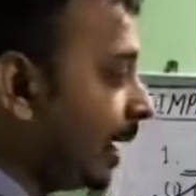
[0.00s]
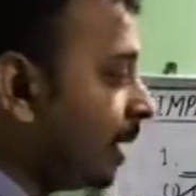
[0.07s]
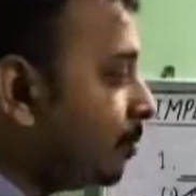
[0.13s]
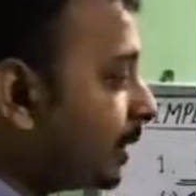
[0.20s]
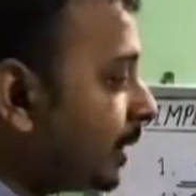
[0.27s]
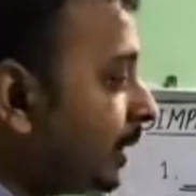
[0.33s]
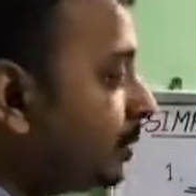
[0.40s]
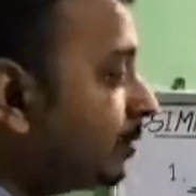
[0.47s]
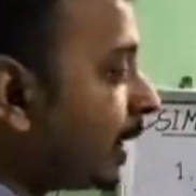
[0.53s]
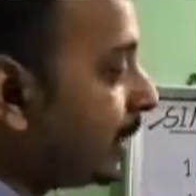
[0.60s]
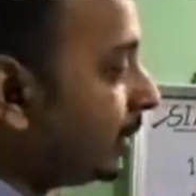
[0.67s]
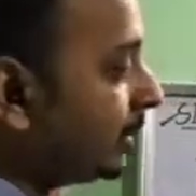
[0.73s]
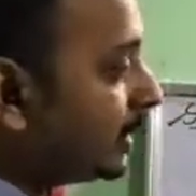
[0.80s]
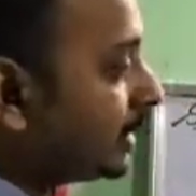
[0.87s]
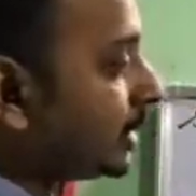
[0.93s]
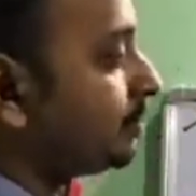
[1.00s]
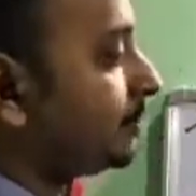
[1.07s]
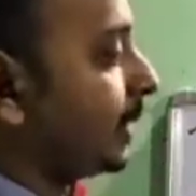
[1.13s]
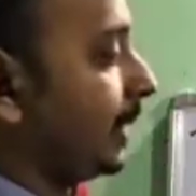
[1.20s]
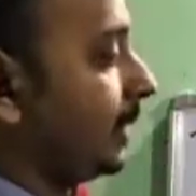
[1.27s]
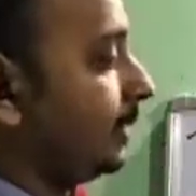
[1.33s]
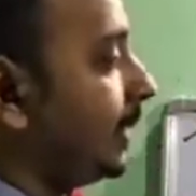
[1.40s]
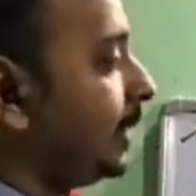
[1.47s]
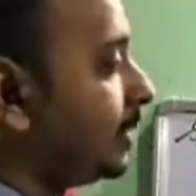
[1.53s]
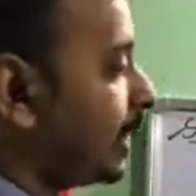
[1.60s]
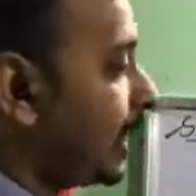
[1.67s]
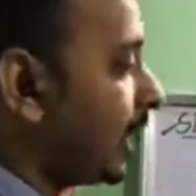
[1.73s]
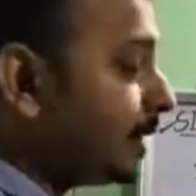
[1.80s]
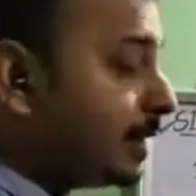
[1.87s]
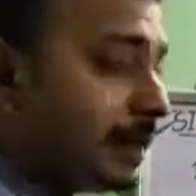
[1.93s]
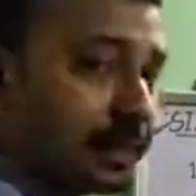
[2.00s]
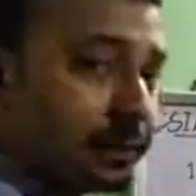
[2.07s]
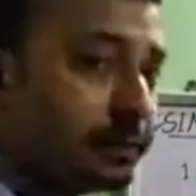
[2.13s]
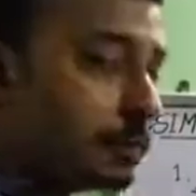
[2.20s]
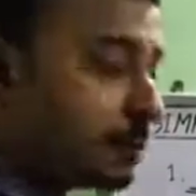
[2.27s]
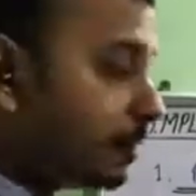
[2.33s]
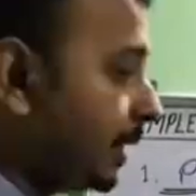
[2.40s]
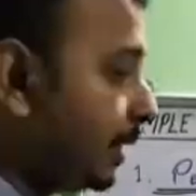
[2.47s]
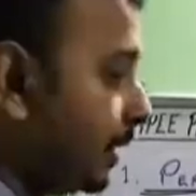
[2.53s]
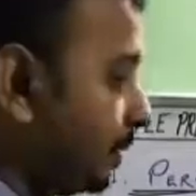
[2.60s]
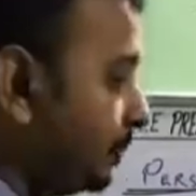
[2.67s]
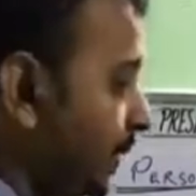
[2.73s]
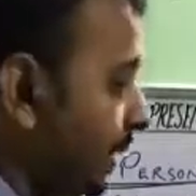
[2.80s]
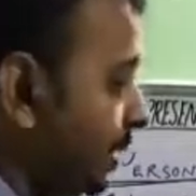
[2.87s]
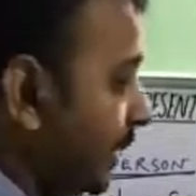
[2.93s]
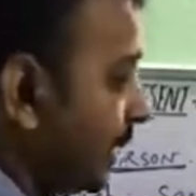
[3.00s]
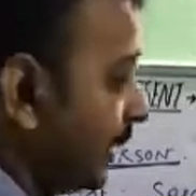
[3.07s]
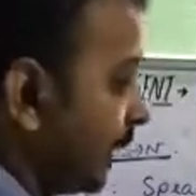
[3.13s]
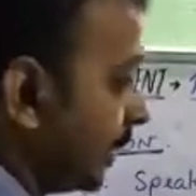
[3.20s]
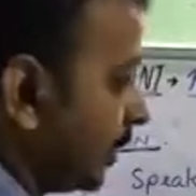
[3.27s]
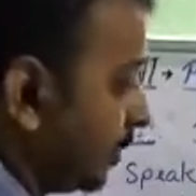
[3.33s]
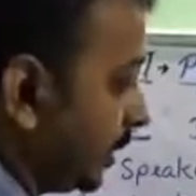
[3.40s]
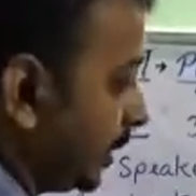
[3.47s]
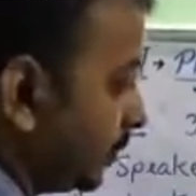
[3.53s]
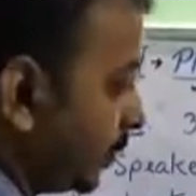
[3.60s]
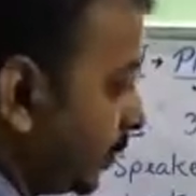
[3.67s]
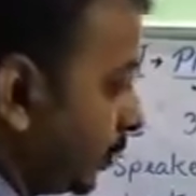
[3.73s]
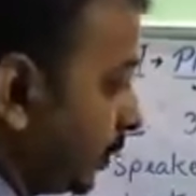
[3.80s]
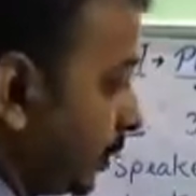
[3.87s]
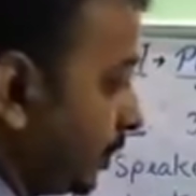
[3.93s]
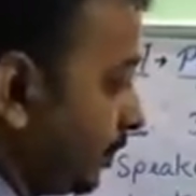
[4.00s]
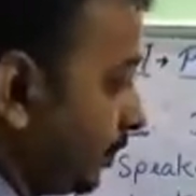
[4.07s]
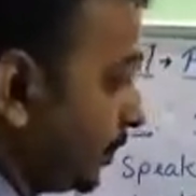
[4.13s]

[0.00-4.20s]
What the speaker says: how can you identify that I cannot write everything here on the board,